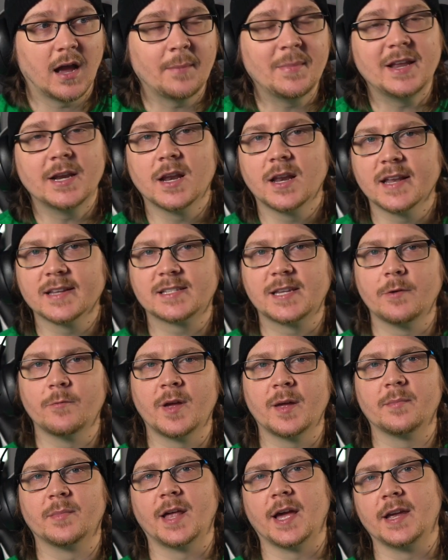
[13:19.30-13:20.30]
I mean, unless he
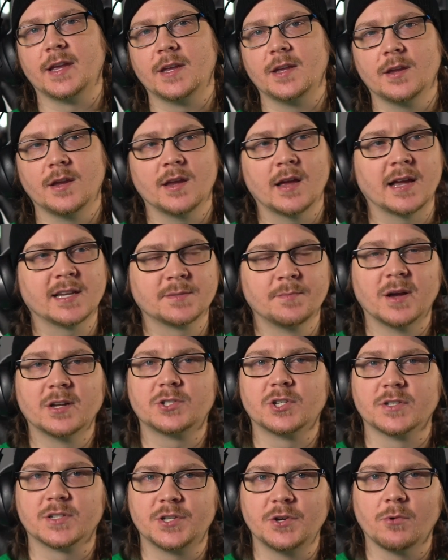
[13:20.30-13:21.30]
went like, as
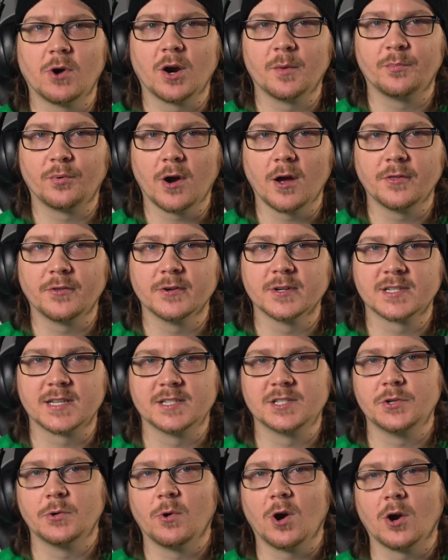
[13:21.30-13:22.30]
much as you are brothers
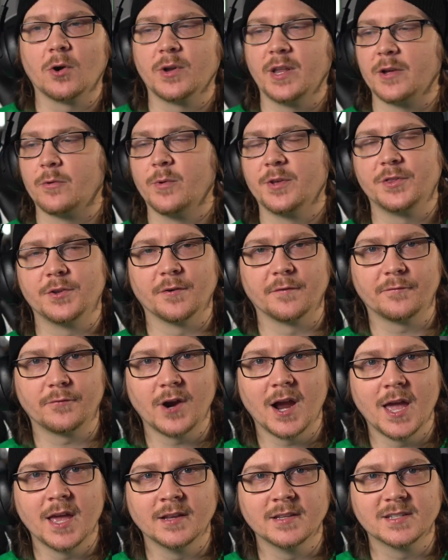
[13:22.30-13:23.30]
as you are like with your
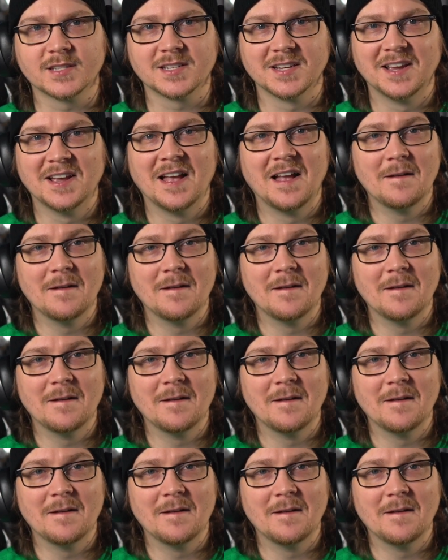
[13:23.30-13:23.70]
friends,